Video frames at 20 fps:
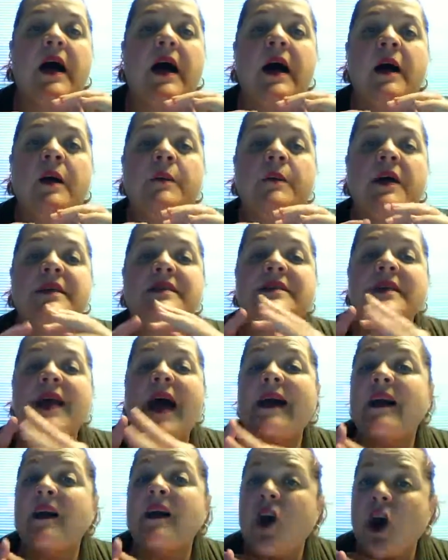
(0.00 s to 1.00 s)

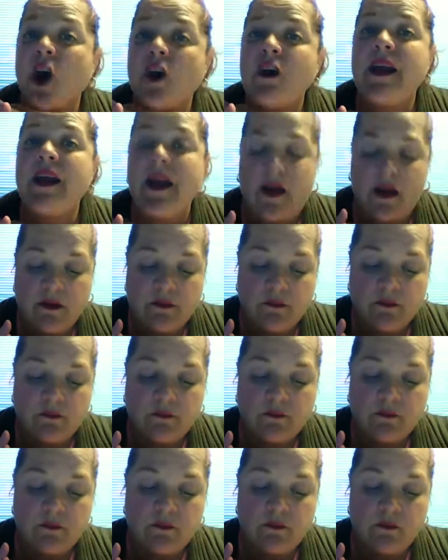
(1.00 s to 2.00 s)
Tachycardia.
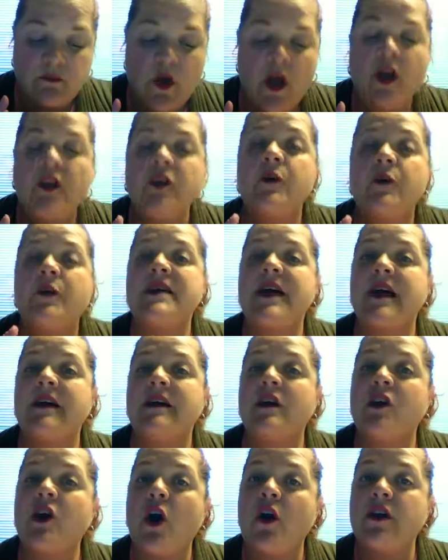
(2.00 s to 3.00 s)
We all know what
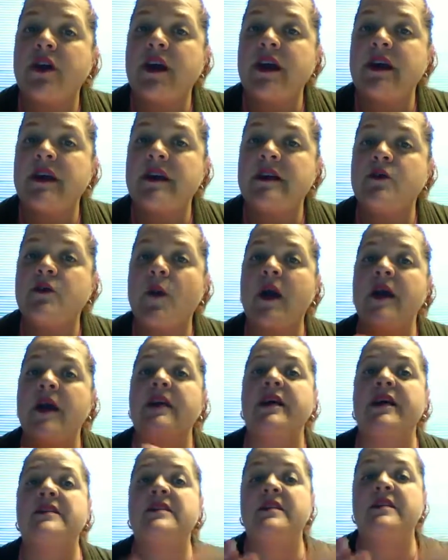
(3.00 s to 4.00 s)
tachycardia is, right?
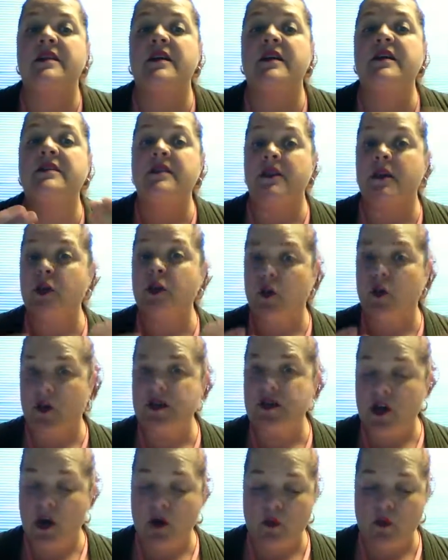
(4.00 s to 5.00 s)
It's an
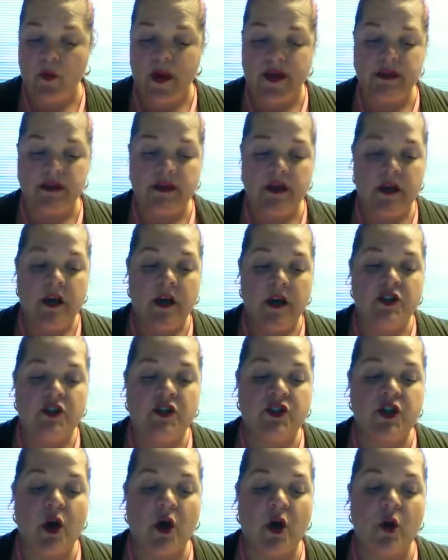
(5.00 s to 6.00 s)
increased heart rate.
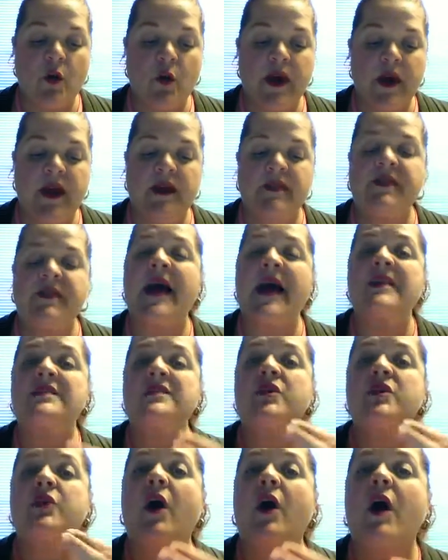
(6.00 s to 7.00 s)
So
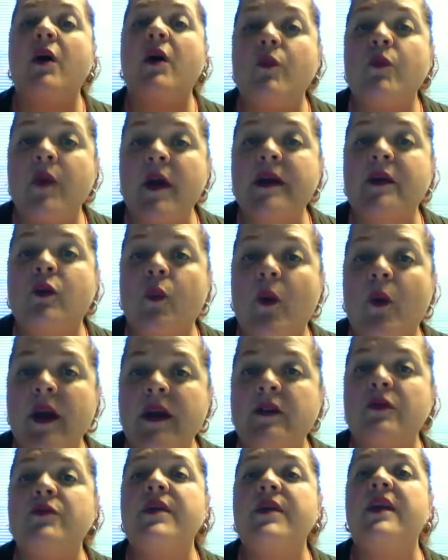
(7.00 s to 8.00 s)
that's your heart rate
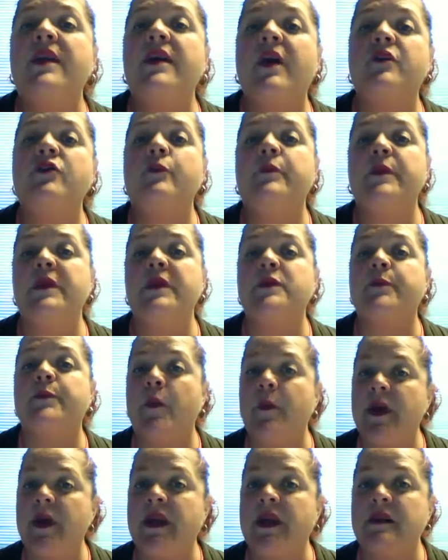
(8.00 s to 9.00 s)
greater than 100 beats
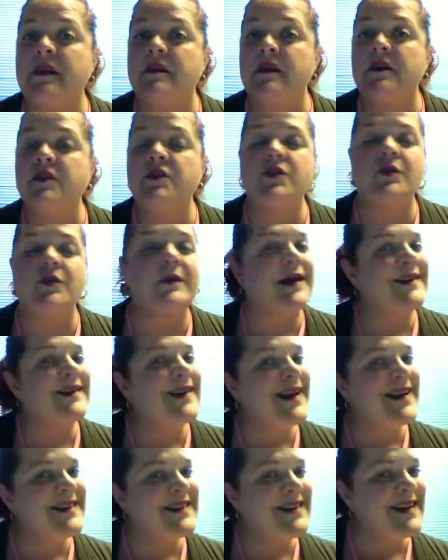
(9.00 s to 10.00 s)
per minute. So not
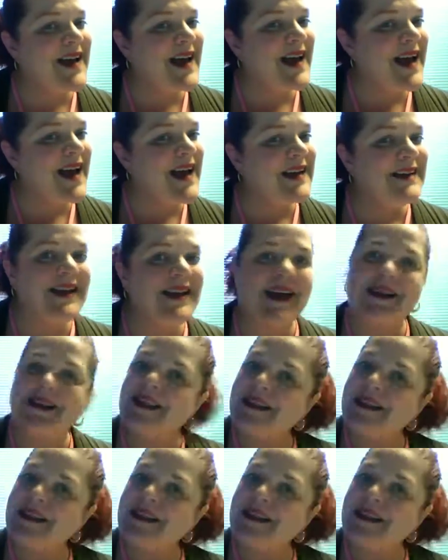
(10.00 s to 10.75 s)
99, not